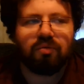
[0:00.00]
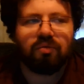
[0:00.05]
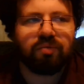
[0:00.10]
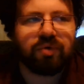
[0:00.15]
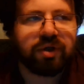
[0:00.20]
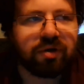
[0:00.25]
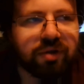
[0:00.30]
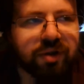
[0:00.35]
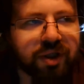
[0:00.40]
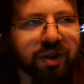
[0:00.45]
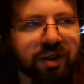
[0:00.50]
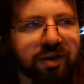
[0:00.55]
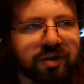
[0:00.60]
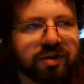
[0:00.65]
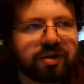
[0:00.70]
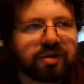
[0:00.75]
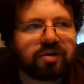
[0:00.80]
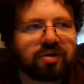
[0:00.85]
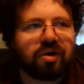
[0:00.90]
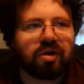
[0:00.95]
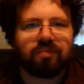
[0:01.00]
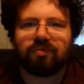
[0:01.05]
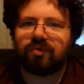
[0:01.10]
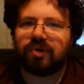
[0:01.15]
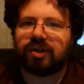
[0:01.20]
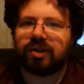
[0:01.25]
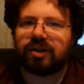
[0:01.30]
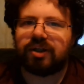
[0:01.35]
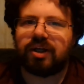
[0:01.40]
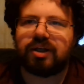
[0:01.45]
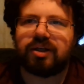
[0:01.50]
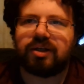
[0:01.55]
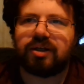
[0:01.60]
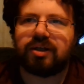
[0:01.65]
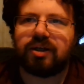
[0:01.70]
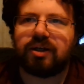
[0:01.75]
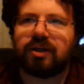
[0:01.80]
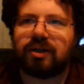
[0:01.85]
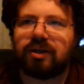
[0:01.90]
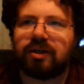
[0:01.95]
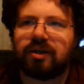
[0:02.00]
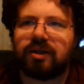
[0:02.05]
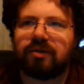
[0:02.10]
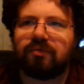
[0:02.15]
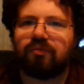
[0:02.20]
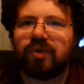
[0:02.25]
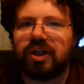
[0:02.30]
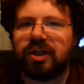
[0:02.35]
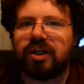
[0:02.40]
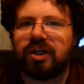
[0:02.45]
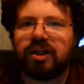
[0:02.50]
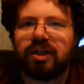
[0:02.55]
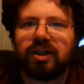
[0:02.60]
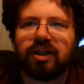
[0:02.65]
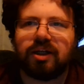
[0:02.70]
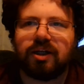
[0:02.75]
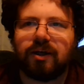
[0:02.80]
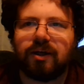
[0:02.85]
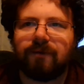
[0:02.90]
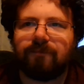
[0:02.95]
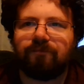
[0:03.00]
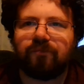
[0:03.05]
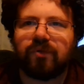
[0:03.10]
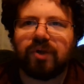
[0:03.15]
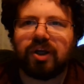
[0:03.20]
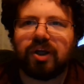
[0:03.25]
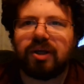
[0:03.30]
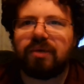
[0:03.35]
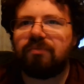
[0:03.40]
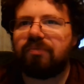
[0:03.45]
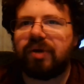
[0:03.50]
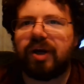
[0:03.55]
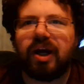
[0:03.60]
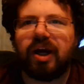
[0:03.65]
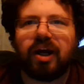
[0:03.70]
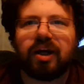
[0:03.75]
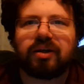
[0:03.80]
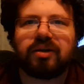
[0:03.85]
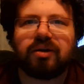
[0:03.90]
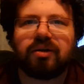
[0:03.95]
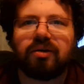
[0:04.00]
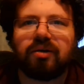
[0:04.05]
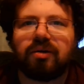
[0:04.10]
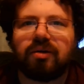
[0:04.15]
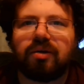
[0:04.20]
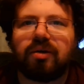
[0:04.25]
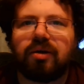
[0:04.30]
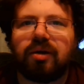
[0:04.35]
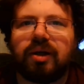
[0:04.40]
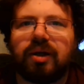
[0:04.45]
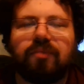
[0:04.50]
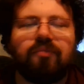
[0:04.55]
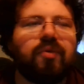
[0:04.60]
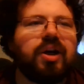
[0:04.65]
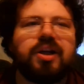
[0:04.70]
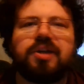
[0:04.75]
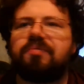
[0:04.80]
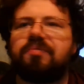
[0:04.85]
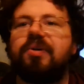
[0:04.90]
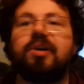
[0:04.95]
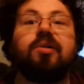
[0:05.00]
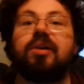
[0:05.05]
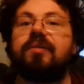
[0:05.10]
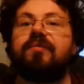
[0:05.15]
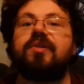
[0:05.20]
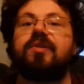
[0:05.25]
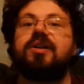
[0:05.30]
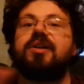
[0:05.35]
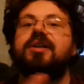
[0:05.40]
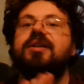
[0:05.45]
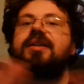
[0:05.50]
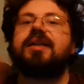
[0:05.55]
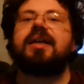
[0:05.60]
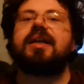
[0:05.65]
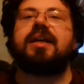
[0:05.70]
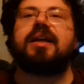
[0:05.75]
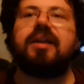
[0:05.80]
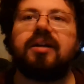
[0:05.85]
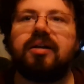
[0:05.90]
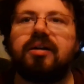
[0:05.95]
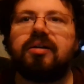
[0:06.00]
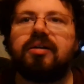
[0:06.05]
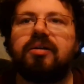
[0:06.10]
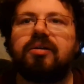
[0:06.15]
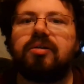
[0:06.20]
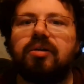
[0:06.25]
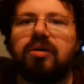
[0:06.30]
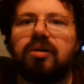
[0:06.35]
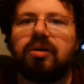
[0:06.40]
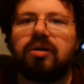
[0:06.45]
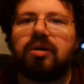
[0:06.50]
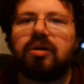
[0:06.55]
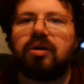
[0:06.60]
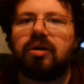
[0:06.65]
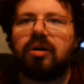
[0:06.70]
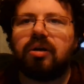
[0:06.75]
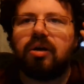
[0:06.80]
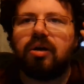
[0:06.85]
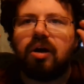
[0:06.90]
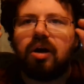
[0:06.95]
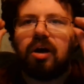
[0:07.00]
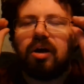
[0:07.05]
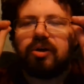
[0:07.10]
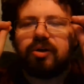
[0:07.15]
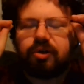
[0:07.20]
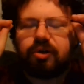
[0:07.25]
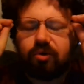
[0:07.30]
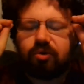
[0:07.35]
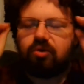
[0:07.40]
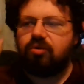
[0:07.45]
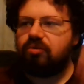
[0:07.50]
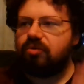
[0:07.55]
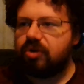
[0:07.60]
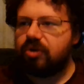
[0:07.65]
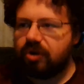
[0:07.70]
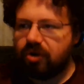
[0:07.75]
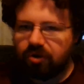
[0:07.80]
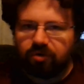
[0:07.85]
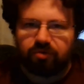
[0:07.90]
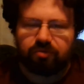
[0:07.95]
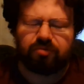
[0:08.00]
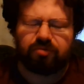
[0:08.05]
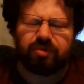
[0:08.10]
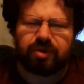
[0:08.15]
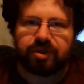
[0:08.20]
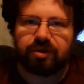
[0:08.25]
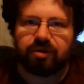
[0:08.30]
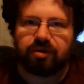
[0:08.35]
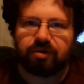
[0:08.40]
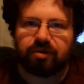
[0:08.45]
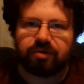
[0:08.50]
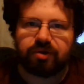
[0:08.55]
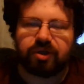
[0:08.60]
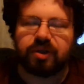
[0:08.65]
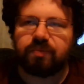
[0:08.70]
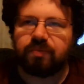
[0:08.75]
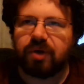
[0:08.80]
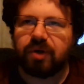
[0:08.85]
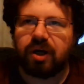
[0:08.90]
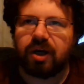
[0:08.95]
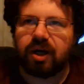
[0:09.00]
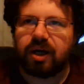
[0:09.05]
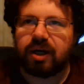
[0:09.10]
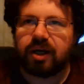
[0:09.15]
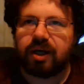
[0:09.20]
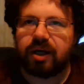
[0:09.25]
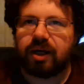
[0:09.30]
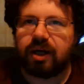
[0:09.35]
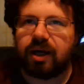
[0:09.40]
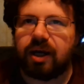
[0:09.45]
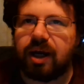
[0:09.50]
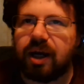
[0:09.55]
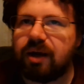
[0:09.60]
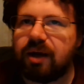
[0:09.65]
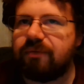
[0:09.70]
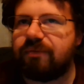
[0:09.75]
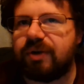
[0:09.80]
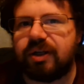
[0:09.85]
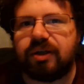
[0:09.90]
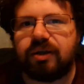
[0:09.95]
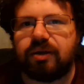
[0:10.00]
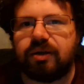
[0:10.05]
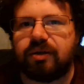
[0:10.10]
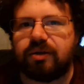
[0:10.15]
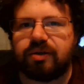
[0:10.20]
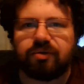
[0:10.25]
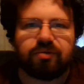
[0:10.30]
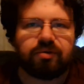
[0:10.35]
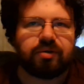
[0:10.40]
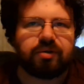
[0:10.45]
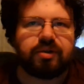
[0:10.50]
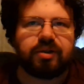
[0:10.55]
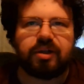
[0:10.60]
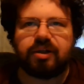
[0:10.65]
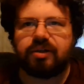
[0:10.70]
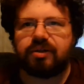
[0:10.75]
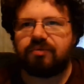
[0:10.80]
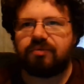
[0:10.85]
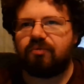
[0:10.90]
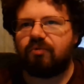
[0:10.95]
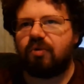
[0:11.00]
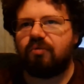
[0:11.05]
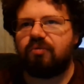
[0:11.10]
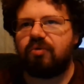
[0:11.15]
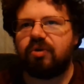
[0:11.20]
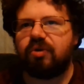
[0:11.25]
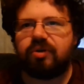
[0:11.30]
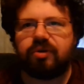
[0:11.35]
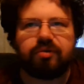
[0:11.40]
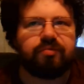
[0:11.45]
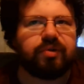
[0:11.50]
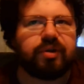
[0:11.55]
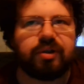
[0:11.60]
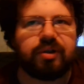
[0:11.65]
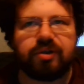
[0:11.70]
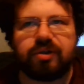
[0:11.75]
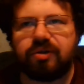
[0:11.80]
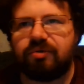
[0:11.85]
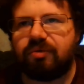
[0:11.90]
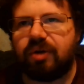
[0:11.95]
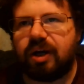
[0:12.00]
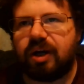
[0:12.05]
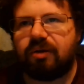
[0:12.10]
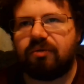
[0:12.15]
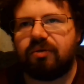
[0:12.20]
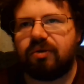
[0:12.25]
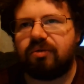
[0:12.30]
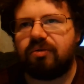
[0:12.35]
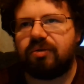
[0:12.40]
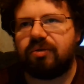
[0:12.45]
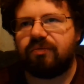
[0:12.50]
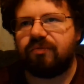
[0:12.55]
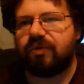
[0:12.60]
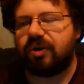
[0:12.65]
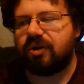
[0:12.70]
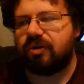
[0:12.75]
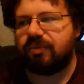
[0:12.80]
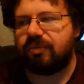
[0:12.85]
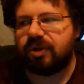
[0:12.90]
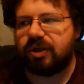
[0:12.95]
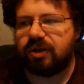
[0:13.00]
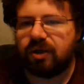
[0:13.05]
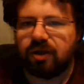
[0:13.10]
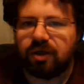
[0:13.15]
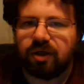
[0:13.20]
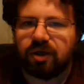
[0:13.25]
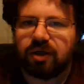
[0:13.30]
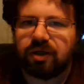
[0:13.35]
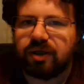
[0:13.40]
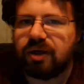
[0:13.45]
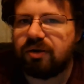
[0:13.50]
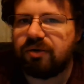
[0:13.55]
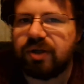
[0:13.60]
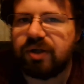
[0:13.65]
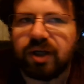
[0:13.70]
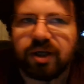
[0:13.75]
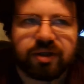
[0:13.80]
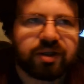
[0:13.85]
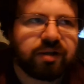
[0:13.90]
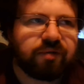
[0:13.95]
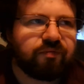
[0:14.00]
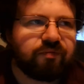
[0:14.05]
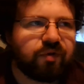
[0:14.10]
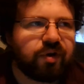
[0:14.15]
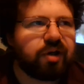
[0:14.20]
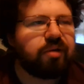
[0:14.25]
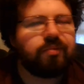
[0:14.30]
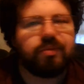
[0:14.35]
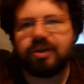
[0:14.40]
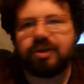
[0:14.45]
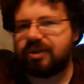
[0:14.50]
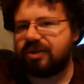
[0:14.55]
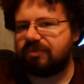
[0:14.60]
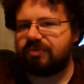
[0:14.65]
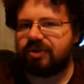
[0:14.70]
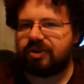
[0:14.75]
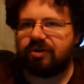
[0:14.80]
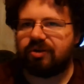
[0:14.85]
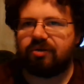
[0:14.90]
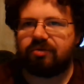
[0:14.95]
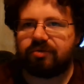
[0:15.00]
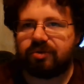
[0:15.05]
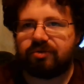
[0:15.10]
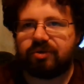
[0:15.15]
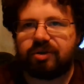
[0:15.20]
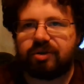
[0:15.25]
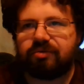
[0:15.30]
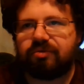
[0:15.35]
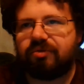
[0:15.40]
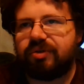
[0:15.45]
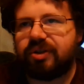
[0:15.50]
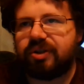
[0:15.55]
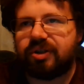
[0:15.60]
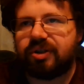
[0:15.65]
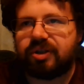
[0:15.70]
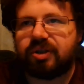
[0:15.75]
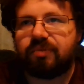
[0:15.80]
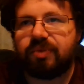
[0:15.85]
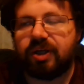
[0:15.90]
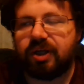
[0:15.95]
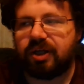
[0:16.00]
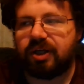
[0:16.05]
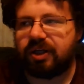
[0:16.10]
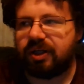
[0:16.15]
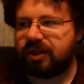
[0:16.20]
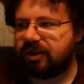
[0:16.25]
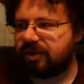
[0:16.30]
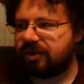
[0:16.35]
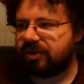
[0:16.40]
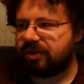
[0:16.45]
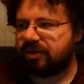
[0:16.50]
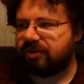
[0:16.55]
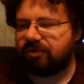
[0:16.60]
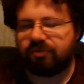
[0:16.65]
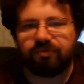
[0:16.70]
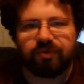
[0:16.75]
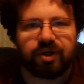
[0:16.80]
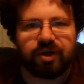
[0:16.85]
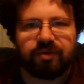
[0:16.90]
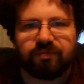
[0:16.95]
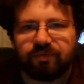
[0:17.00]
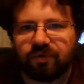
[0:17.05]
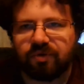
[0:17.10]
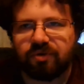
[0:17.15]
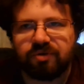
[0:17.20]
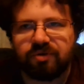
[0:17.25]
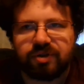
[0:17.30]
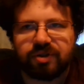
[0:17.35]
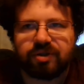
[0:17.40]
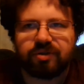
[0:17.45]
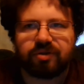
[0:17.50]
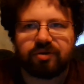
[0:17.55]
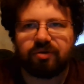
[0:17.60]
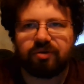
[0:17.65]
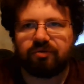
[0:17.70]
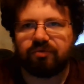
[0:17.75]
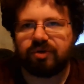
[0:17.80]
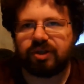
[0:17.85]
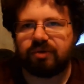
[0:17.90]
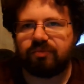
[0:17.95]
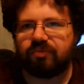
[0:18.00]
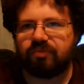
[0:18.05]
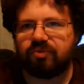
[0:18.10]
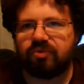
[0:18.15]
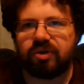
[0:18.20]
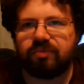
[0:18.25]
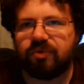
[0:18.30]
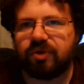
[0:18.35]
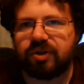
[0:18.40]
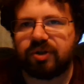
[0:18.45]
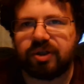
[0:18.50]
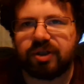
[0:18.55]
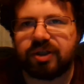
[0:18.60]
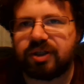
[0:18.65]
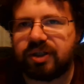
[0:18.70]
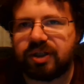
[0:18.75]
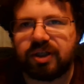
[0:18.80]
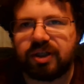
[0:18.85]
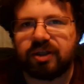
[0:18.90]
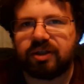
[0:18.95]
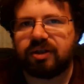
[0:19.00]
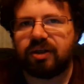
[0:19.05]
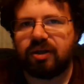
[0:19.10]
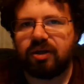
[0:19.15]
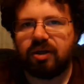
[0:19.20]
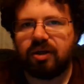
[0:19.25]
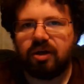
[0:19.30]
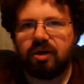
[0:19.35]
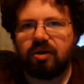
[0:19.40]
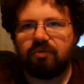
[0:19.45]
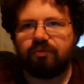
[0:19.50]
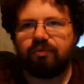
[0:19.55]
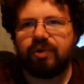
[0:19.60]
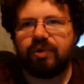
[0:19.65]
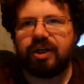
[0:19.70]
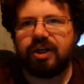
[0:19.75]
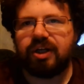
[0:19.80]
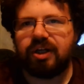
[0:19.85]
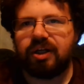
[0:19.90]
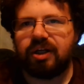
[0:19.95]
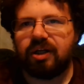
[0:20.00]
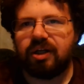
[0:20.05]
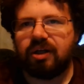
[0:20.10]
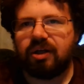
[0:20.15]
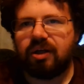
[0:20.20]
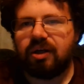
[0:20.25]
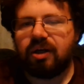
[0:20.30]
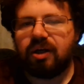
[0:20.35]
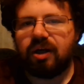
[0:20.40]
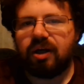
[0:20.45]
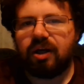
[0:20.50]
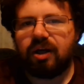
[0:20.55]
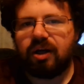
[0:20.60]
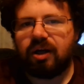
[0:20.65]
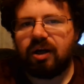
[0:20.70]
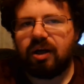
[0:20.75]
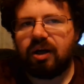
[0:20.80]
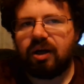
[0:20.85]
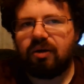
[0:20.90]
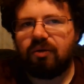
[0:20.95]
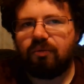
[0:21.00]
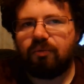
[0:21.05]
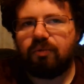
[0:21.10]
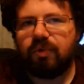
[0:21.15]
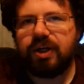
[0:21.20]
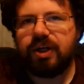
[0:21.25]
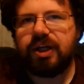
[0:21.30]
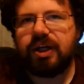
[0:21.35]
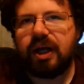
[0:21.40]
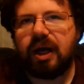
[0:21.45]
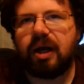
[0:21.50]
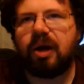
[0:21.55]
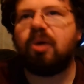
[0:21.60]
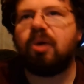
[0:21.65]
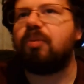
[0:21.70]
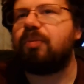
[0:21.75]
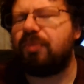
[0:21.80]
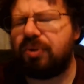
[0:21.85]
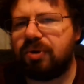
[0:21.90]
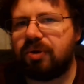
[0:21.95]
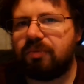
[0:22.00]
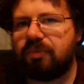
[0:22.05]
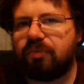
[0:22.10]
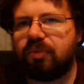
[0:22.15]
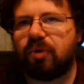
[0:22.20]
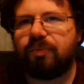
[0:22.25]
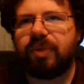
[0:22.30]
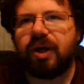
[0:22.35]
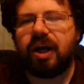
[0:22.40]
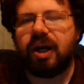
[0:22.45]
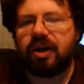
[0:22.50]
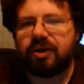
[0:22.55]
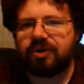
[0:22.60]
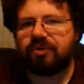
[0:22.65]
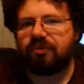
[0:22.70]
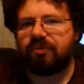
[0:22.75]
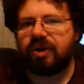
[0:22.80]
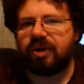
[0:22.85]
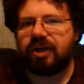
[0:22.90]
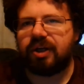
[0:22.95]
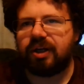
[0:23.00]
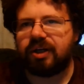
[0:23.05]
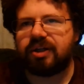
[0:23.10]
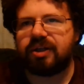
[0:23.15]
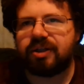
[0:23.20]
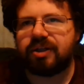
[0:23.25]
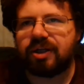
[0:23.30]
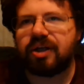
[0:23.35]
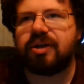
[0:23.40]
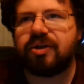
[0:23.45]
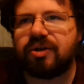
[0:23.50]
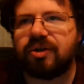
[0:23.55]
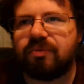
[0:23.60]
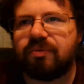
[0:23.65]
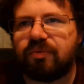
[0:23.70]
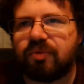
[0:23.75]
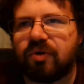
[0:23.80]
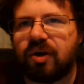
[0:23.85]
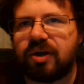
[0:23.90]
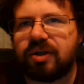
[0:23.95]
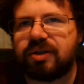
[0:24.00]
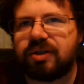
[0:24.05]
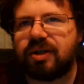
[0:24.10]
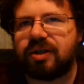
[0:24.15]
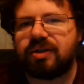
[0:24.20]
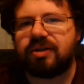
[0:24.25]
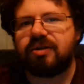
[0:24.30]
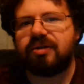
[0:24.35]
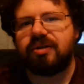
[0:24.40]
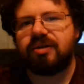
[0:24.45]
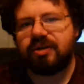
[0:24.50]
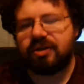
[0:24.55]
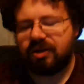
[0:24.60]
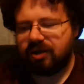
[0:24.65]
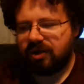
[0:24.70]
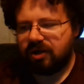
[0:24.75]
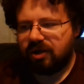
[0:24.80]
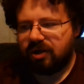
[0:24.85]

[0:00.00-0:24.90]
We are then discovering that we impact in ways we don't even see. So who knows just by having certain things, what we're doing to our own environment. Now, yes, the environments themselves are slowly dissipating. You know, the rainforest is going pretty much extinct. We we help perpetuate extinction processes.